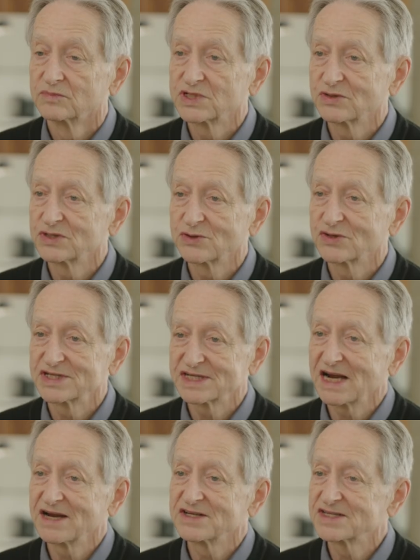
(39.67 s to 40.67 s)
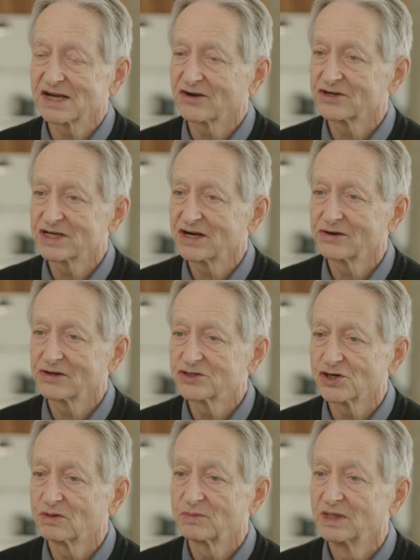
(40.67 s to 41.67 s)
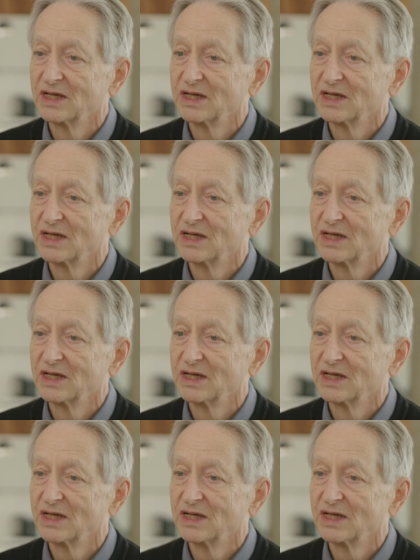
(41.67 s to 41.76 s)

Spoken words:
So a sort of standard secretarial job.